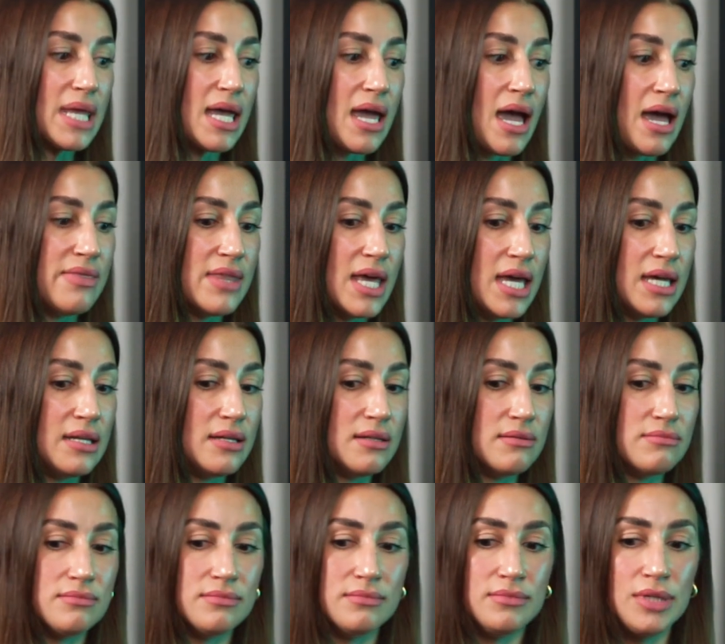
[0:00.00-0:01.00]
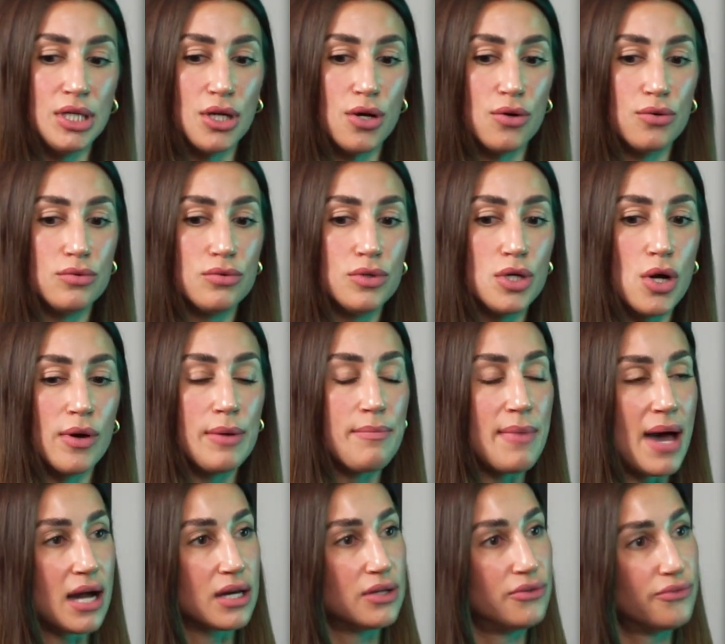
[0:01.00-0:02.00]
And then, going
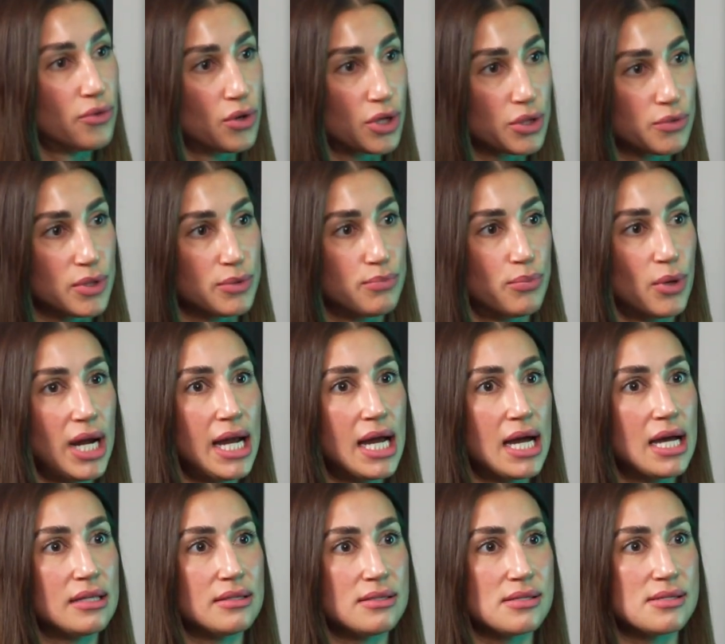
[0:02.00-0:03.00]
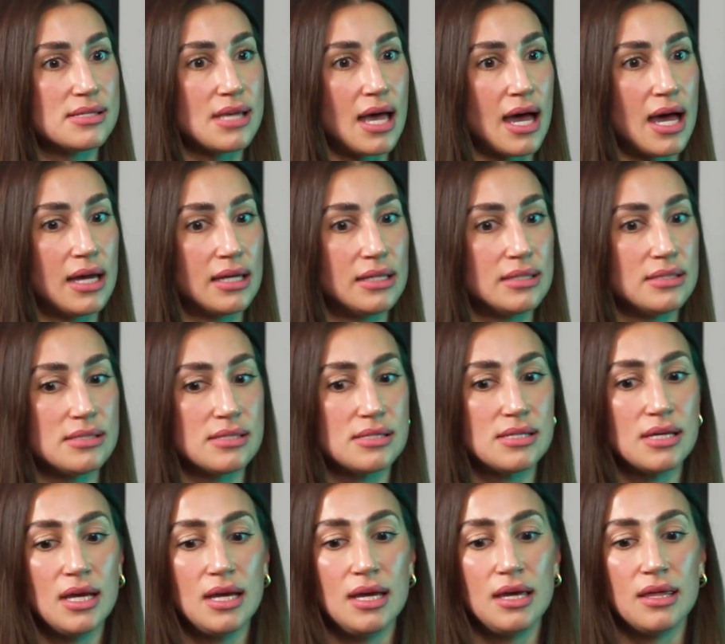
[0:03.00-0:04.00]
back and forth with brands and
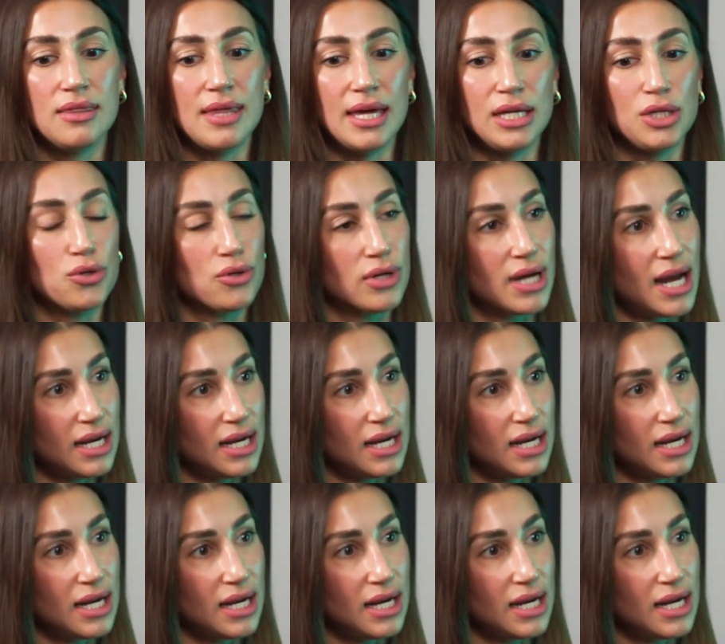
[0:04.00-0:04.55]
then